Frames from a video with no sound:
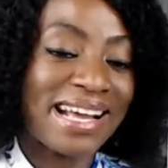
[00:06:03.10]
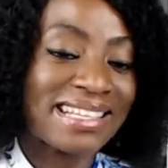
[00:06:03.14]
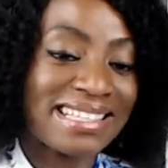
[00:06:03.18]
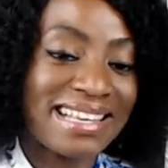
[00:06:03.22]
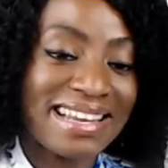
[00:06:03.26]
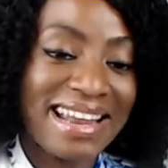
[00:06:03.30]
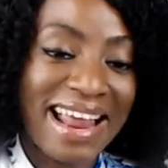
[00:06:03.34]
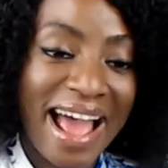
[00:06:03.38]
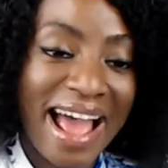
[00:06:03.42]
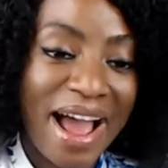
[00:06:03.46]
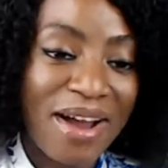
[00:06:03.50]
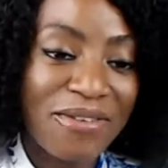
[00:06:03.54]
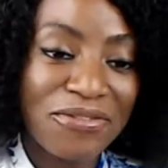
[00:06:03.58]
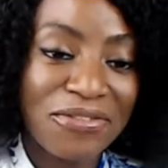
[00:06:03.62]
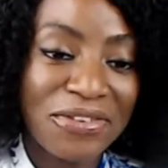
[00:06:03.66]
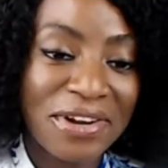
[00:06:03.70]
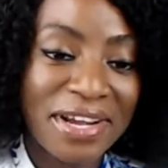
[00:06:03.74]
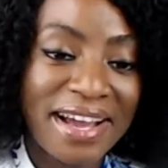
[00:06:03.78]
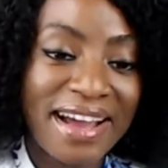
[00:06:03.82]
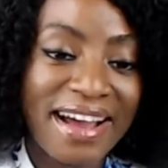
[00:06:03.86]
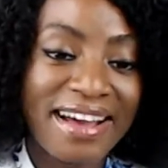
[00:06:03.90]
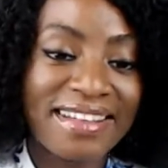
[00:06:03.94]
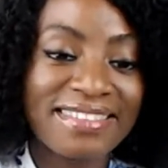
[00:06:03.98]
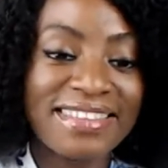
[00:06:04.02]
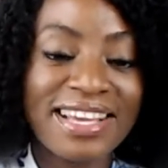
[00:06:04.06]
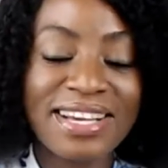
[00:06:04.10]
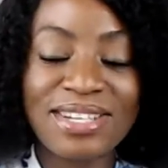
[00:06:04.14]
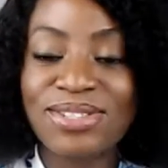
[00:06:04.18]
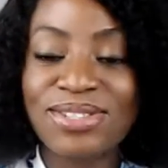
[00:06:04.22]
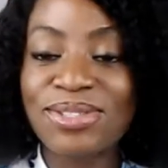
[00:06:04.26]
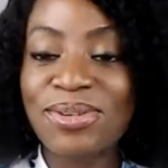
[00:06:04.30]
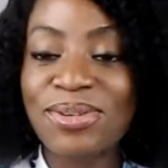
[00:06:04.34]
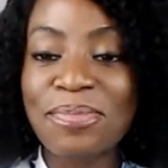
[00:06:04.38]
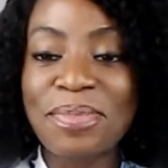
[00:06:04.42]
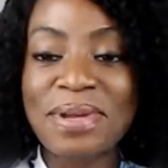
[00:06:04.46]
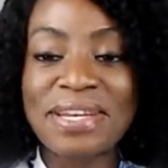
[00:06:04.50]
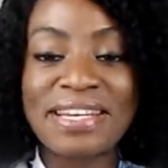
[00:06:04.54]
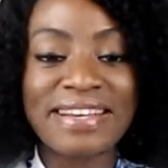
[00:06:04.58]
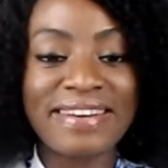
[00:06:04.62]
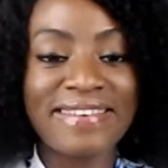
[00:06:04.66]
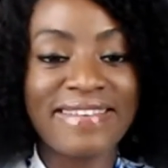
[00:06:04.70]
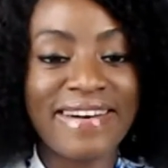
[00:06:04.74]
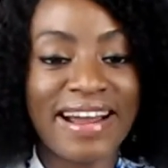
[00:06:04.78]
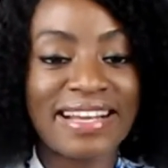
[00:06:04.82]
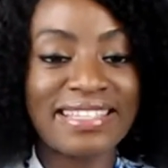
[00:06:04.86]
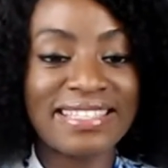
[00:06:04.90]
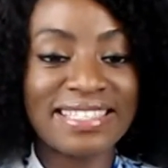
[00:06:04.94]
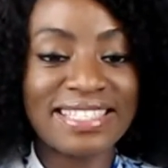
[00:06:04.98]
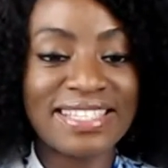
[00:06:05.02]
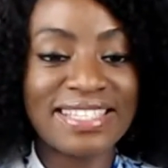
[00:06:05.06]
an African, there are so many
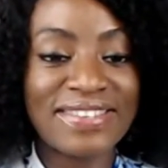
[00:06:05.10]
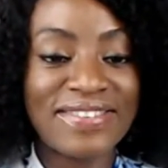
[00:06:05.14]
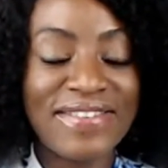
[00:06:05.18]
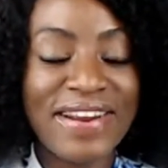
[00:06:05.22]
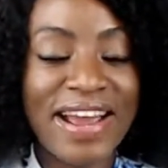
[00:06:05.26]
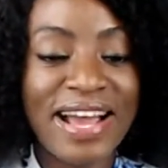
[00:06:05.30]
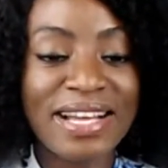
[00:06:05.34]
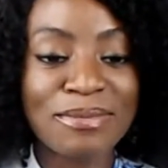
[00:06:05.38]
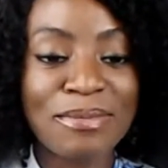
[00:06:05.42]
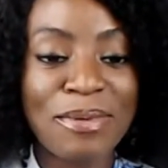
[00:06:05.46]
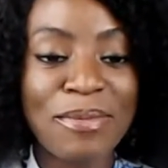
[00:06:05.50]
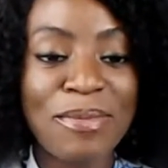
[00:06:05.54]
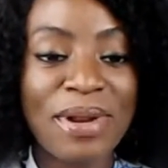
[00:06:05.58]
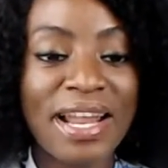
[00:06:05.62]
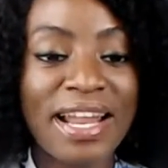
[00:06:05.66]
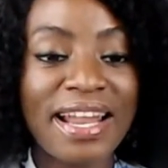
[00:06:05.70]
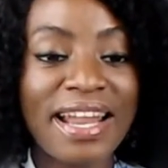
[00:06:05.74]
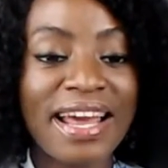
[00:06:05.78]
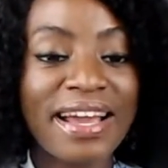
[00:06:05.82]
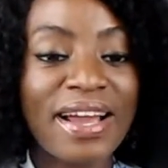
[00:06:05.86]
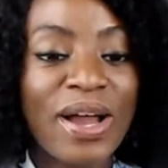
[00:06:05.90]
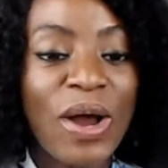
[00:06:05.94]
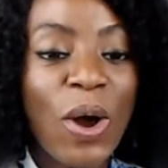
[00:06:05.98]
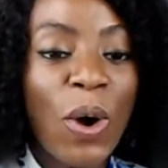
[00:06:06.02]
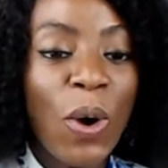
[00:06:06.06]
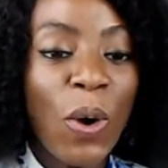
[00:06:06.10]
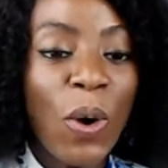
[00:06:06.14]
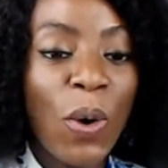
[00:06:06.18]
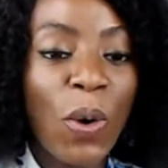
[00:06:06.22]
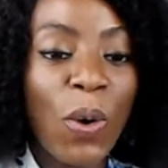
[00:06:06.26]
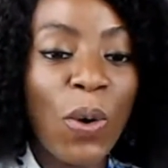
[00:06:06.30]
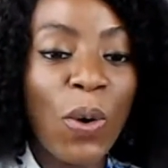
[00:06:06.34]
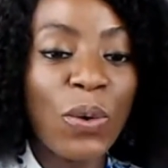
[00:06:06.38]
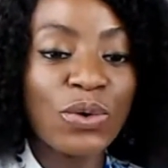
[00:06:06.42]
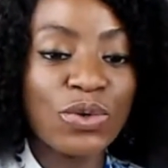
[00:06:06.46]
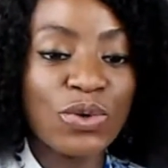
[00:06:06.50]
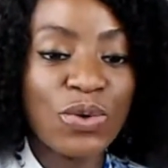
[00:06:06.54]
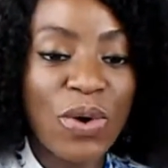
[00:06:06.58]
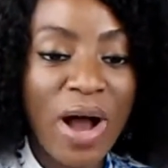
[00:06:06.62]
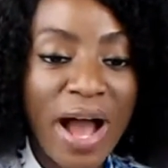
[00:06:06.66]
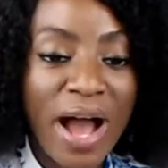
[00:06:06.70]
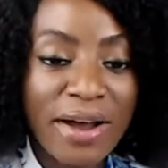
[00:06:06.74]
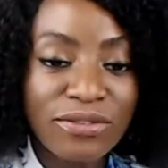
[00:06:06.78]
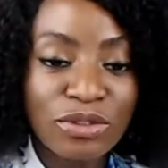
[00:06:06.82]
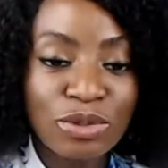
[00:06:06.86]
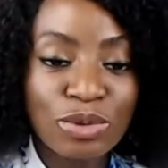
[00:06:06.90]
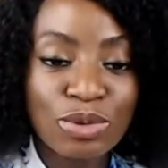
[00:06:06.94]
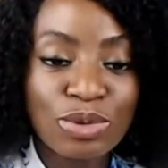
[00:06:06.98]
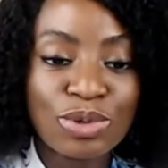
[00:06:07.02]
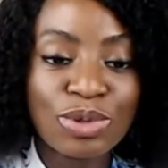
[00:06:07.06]
criteria. People are like, oh, you
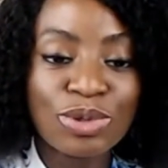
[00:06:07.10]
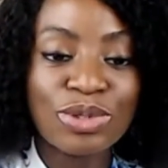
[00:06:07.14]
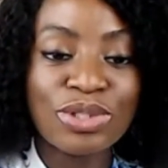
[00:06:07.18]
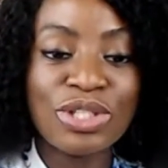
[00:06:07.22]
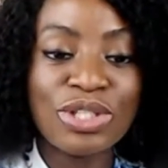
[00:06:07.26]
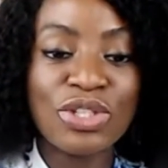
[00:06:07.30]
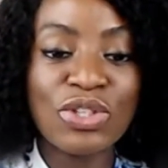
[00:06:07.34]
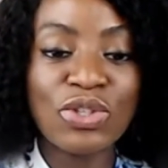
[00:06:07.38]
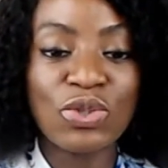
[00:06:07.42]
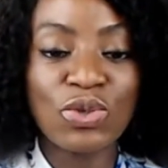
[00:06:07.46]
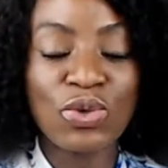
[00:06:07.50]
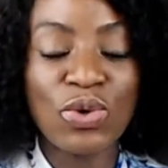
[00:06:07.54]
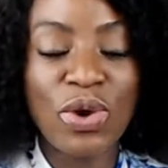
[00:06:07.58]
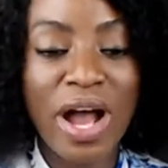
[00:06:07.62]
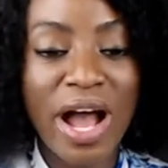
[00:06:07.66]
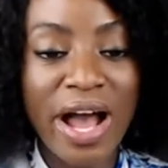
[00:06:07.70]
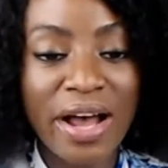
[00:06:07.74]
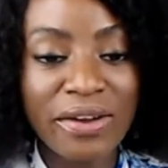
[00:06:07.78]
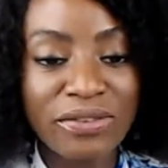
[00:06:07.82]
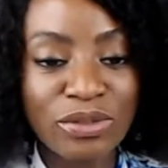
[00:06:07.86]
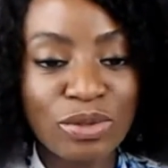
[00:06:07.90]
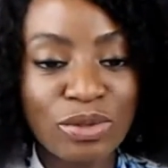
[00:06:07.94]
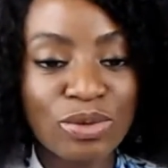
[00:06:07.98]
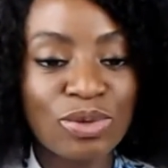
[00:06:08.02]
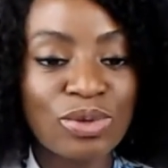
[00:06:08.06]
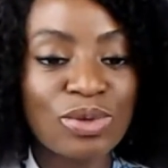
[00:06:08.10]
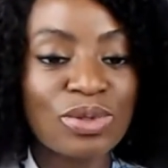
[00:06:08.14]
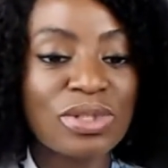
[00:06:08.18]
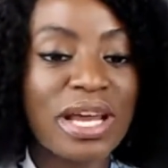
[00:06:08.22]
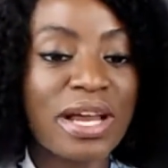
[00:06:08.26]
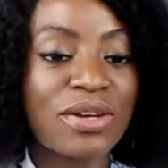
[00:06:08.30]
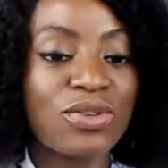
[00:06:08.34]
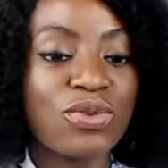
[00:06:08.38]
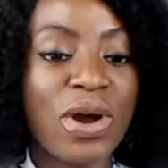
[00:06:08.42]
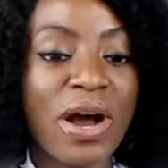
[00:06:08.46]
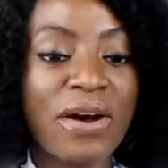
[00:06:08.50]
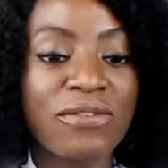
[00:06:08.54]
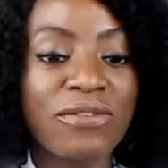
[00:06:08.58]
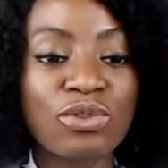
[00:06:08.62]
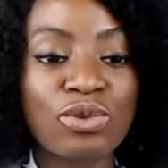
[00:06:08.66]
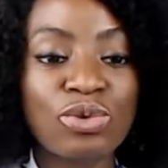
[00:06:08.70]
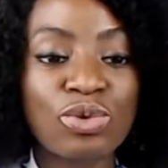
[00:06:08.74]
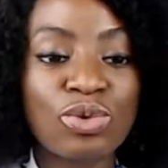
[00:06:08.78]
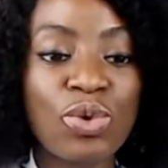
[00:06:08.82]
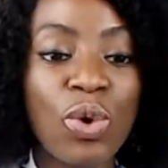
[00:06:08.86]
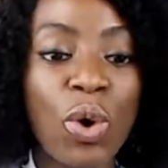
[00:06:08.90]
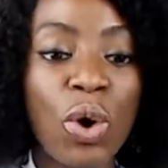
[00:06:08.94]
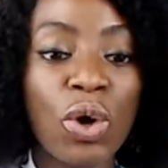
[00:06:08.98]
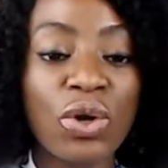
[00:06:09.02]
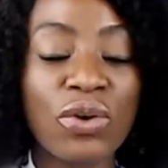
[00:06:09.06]
have to do this, you have to do that, you have
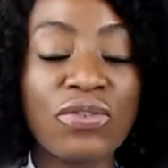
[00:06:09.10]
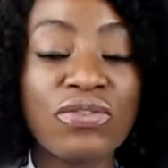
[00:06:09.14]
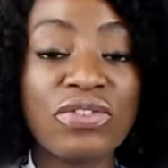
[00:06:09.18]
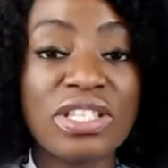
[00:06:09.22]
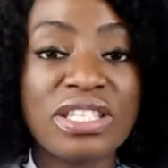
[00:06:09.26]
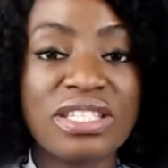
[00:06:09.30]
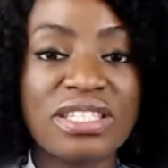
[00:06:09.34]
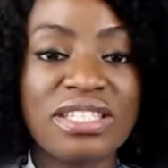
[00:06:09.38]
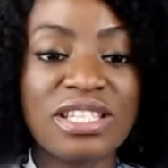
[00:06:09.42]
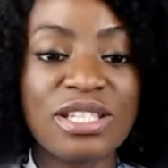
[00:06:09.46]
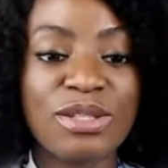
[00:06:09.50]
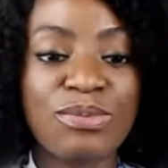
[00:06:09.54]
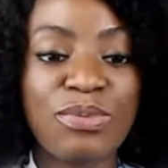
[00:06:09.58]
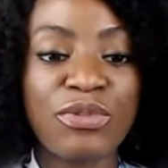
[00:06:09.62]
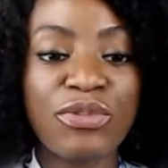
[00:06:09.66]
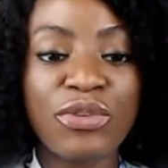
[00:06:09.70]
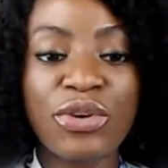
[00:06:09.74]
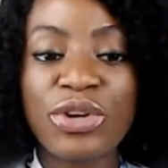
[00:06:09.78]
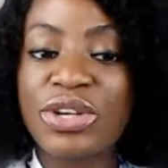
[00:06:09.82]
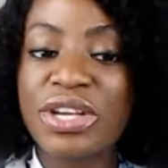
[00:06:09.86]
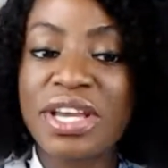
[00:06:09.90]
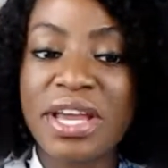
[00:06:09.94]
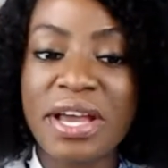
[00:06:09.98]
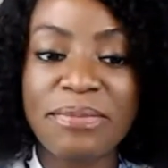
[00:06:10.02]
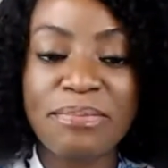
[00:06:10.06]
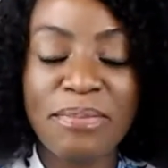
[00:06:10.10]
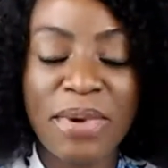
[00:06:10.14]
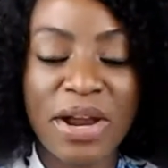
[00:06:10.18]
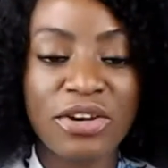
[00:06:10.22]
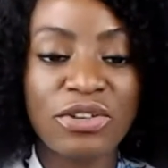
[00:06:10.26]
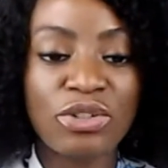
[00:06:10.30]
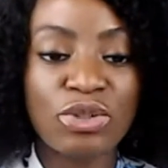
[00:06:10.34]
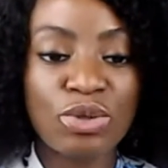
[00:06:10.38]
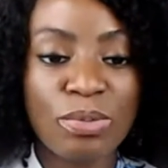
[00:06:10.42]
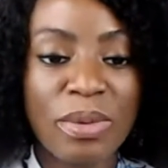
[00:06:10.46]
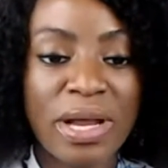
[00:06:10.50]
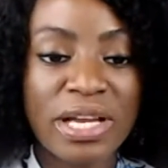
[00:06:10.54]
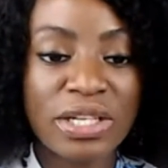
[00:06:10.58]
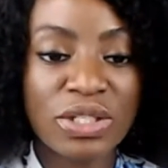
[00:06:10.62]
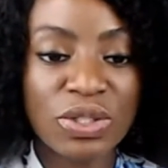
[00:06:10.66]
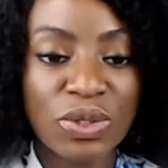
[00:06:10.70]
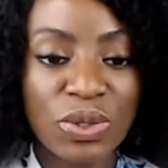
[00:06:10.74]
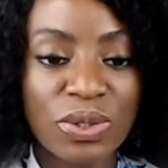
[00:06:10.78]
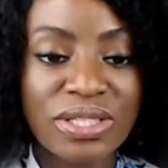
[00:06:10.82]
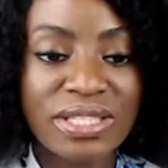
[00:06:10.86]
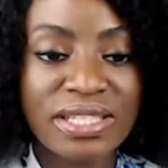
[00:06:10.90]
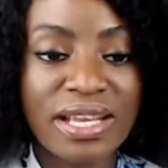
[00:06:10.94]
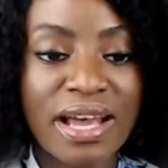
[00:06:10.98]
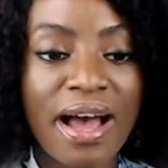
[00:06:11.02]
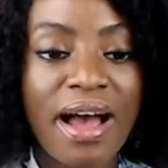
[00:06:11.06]
to do all of these things before you get married to my
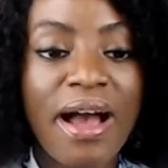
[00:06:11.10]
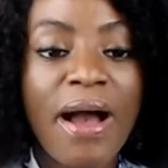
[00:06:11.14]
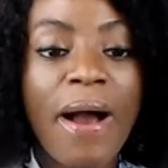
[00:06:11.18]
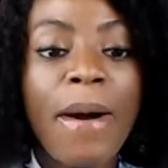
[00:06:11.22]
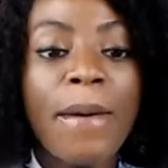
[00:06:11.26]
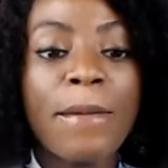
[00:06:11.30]
daughter.